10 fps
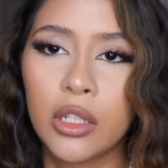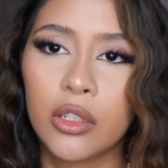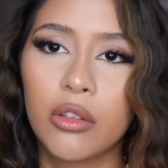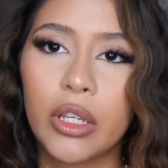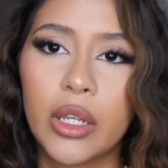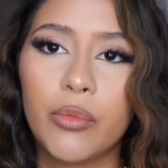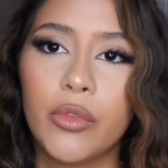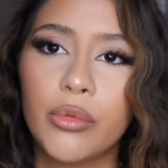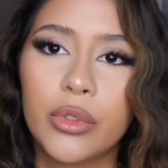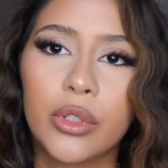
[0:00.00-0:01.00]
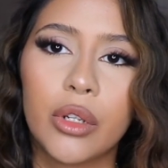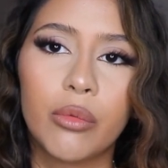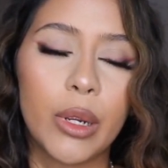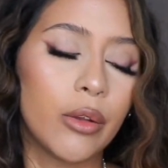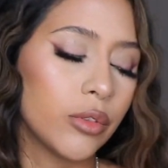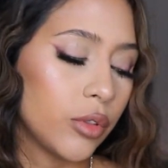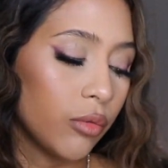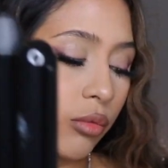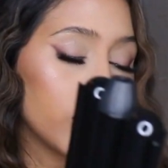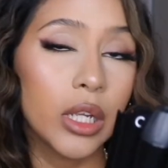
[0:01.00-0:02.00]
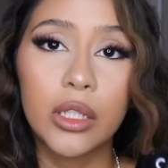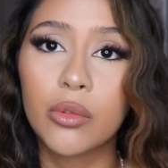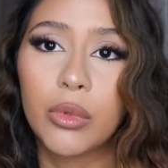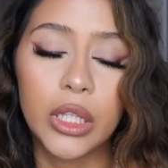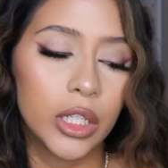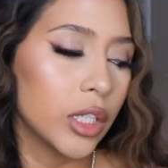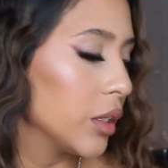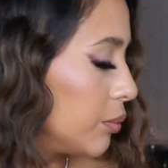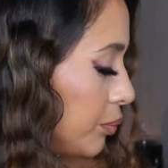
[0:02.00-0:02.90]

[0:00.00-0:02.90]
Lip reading: so like it moves around, so that's really good.